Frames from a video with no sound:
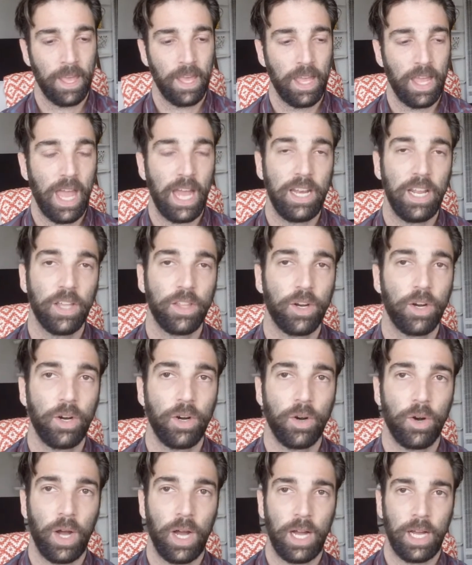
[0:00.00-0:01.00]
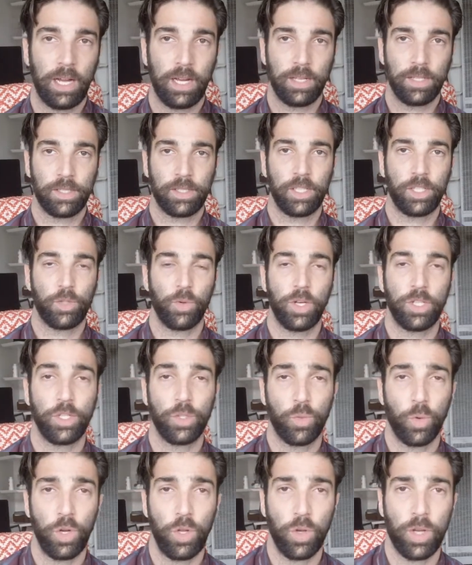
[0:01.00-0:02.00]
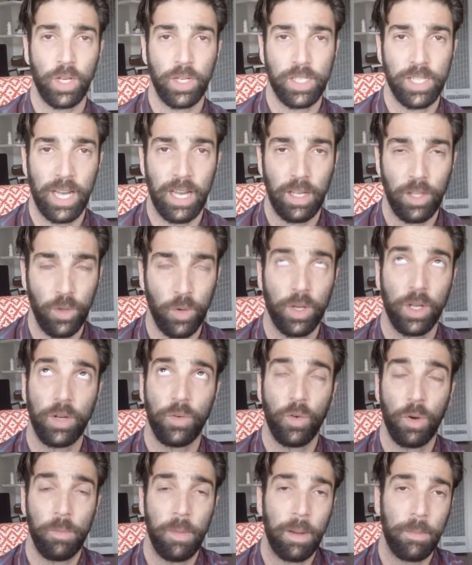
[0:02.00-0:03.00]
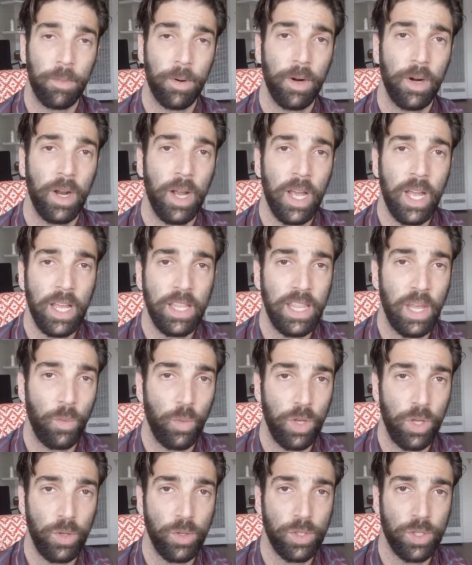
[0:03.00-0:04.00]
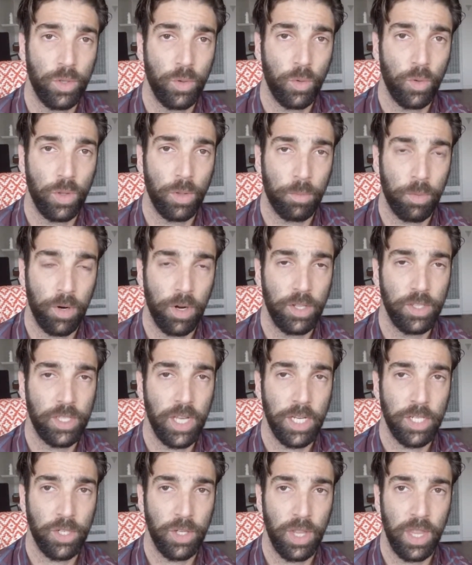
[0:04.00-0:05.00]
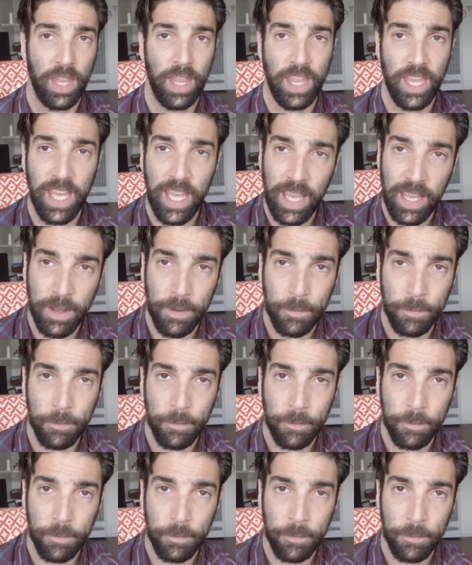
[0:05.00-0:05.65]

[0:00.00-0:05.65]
Any other situations where you can remember that we use the pronunciation the?